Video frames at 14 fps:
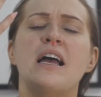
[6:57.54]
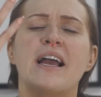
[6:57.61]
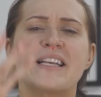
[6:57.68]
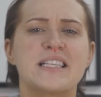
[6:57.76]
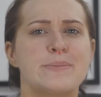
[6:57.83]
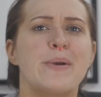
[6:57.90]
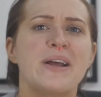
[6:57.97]

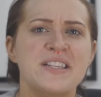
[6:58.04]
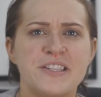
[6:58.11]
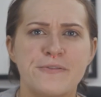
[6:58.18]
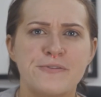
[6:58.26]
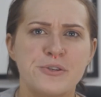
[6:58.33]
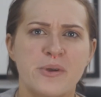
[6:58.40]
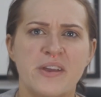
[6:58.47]

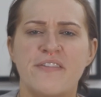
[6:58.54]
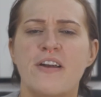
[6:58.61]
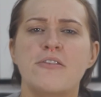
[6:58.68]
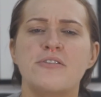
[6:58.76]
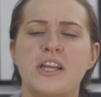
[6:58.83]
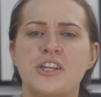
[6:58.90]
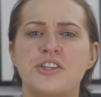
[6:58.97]
expensive dewy
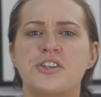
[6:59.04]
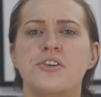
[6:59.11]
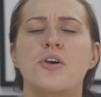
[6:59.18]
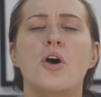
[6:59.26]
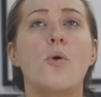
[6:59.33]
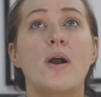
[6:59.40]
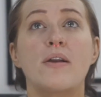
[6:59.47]
foundation,
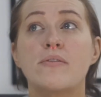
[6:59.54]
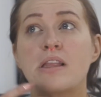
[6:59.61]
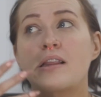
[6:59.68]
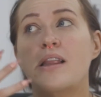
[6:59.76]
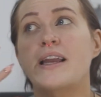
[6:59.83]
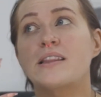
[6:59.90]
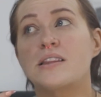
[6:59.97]
or oh, I
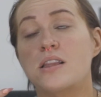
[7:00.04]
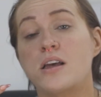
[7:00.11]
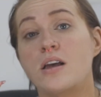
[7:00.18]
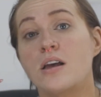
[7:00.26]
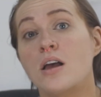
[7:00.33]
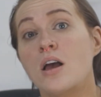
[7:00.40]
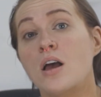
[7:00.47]
really like
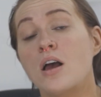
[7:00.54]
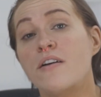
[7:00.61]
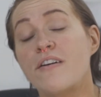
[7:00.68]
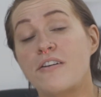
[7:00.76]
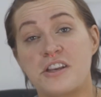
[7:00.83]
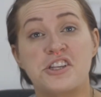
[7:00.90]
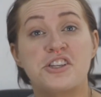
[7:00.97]
the
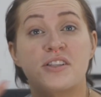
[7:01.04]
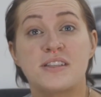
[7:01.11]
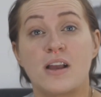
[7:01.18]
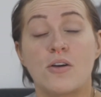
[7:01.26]
foundations